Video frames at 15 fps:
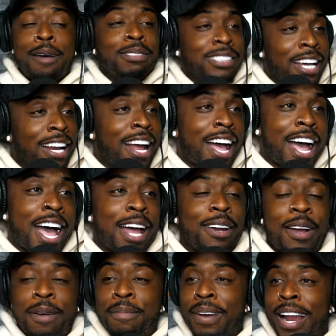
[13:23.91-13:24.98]
That was kind of
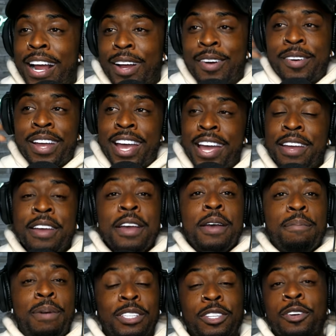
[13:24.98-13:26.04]
hot. I'm like, okay.
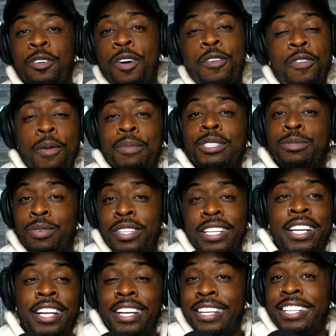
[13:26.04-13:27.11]
But the girlfriend was
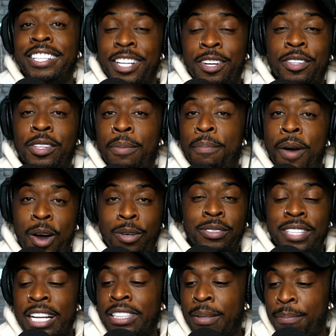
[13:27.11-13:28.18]
really getting cleared the
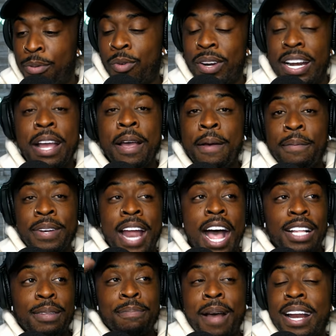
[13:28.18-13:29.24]
most. Like the boy,
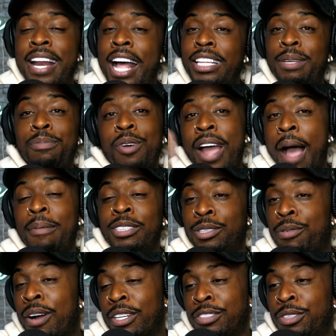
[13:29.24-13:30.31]
not my, not the boy I
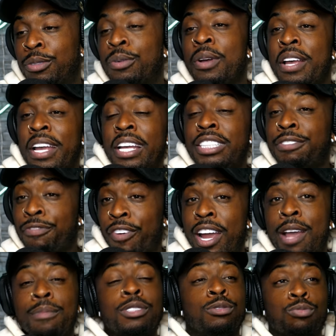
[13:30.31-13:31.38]
was talking to, his
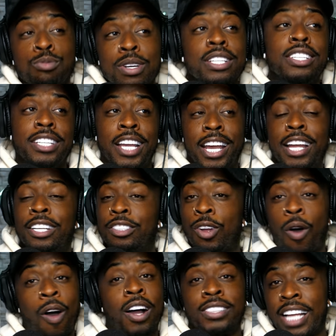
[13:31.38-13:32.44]
friend was really
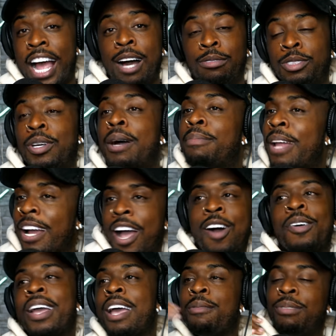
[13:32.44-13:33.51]
getting dogged out. So I'm like,
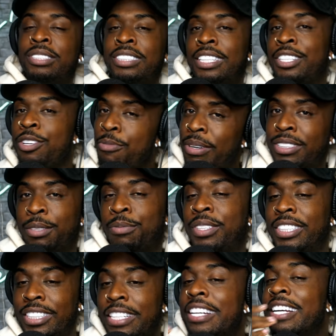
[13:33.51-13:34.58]
okay, well, see, you
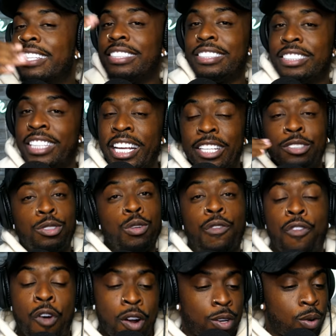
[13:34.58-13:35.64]
wasn't really getting
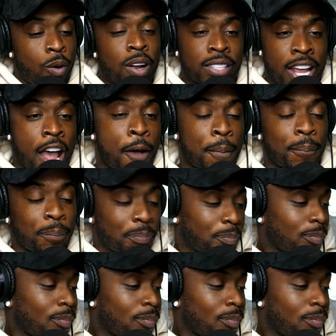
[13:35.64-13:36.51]
too far dogged out.